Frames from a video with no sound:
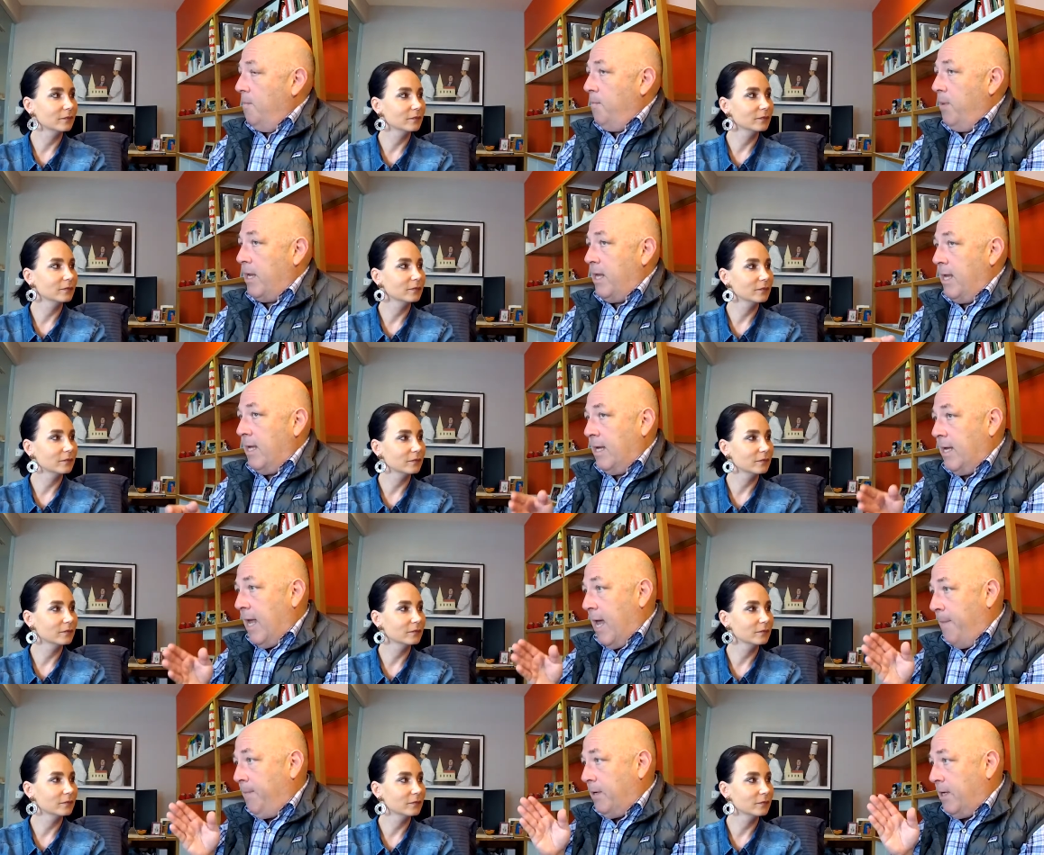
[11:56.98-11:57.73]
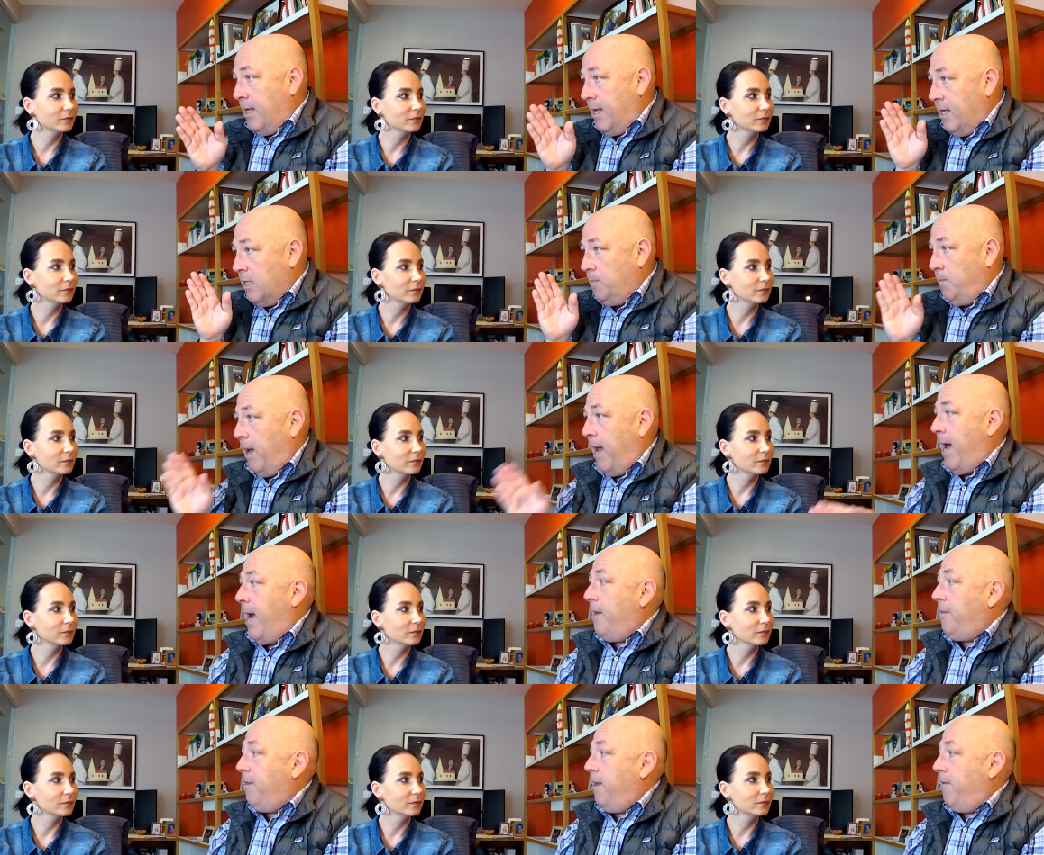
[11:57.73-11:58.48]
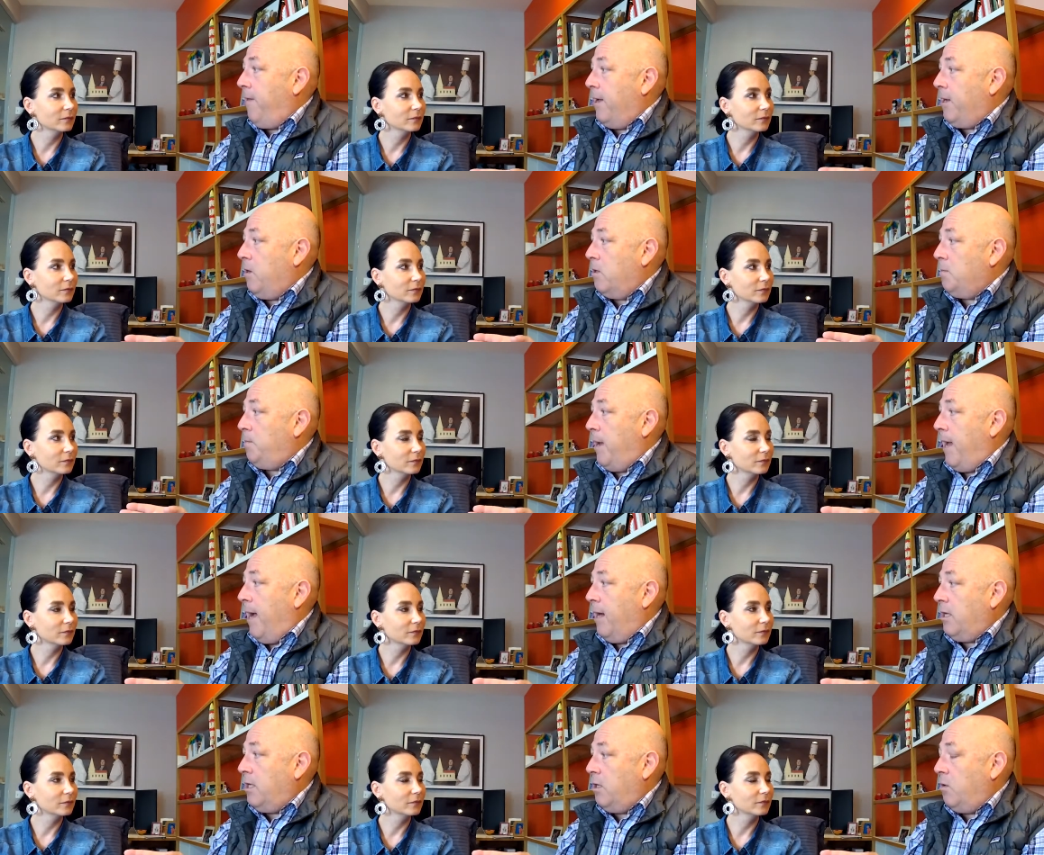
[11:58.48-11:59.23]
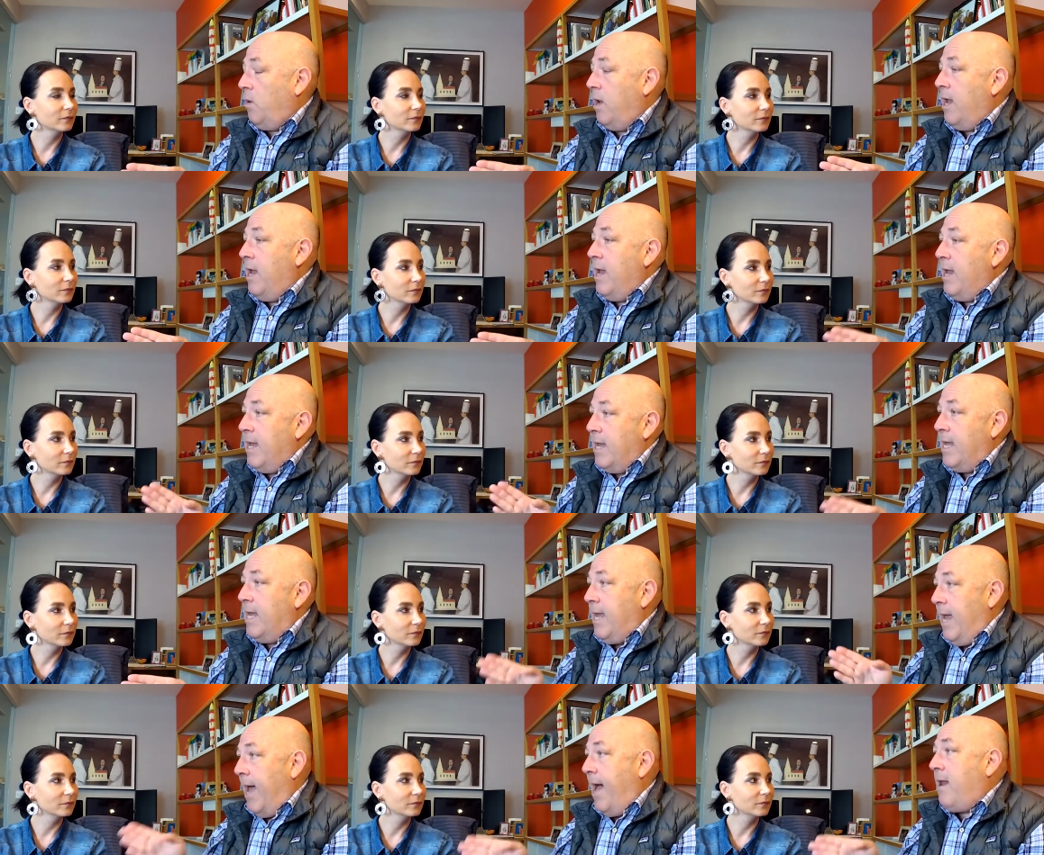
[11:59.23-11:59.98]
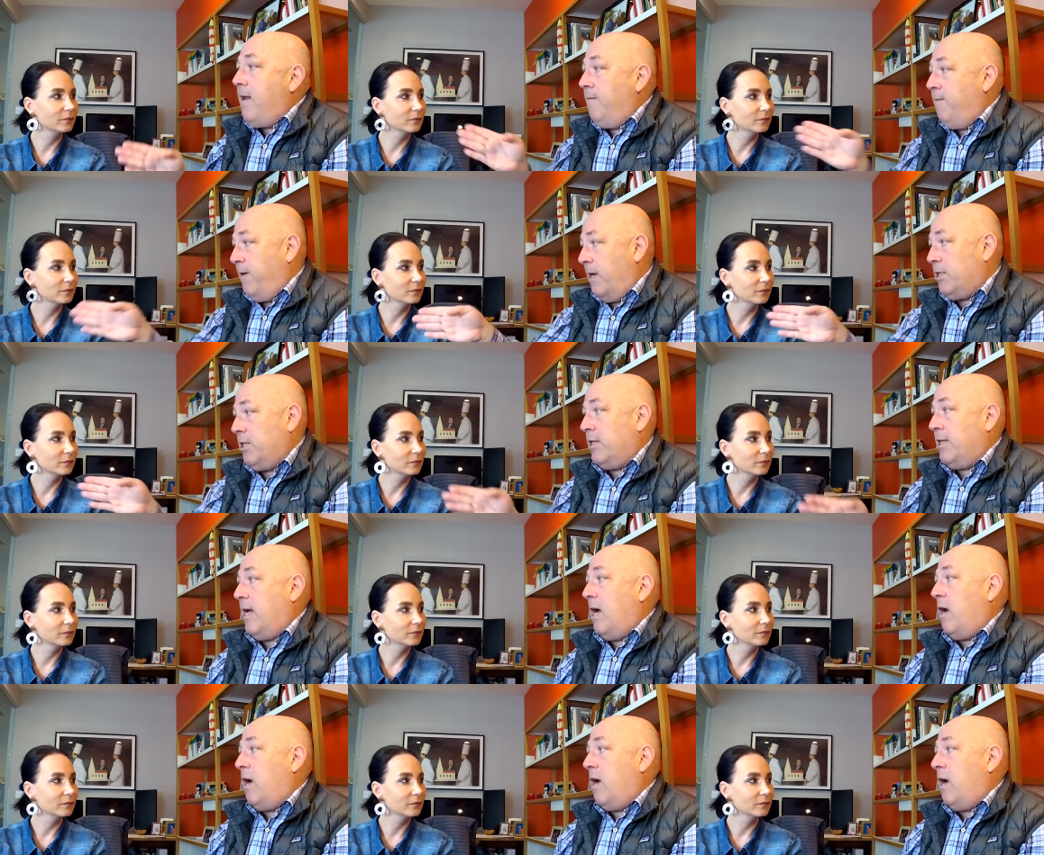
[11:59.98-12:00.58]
Speaker 1: but he kept his path. And that goes back to he had a vision